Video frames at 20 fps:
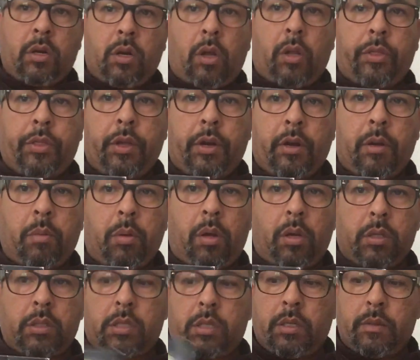called
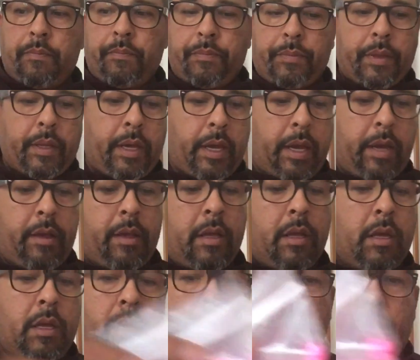Thunderballs. Okay,
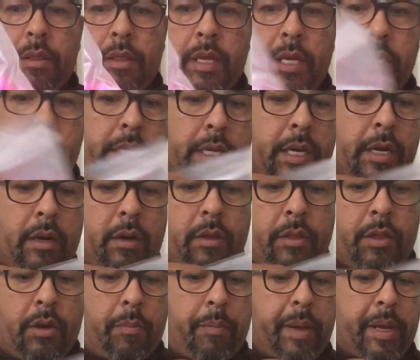these here,
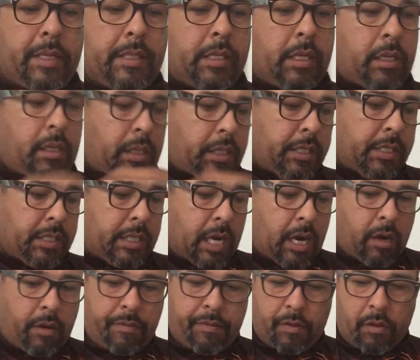they're basically
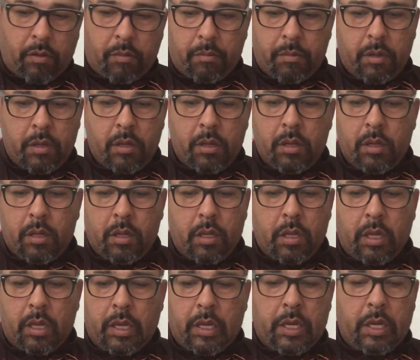styrofoam.
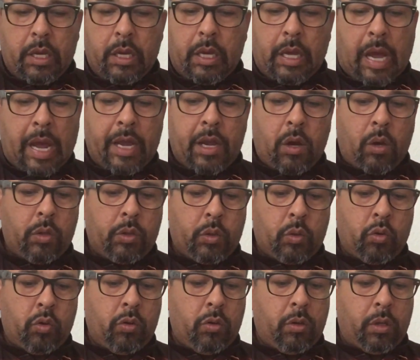I go
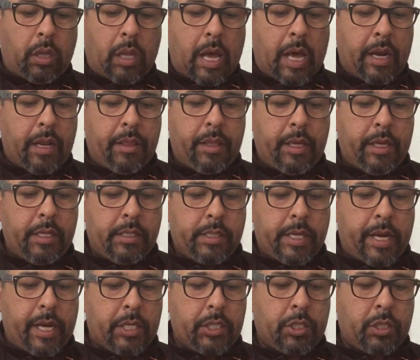through a lot of these
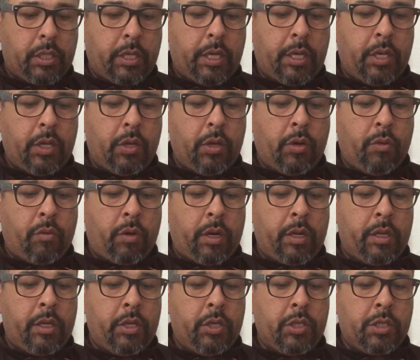actually.
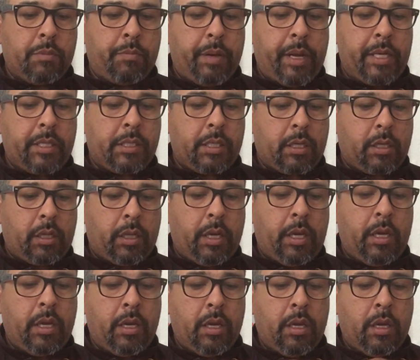You just
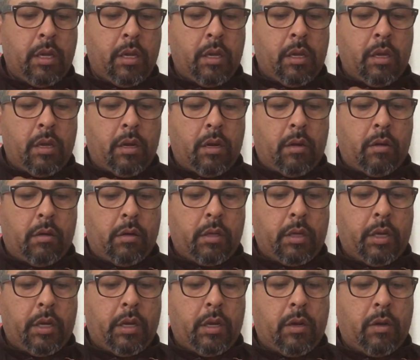basically,
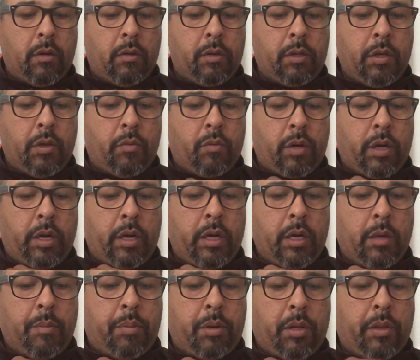you know, you run it
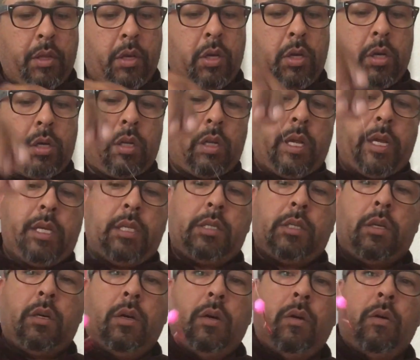up on the hook like
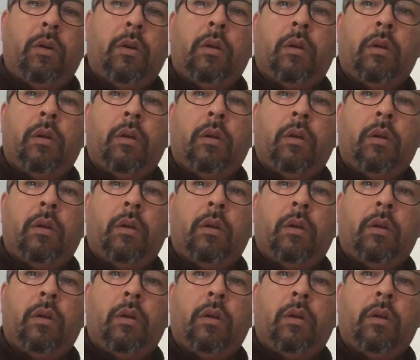so.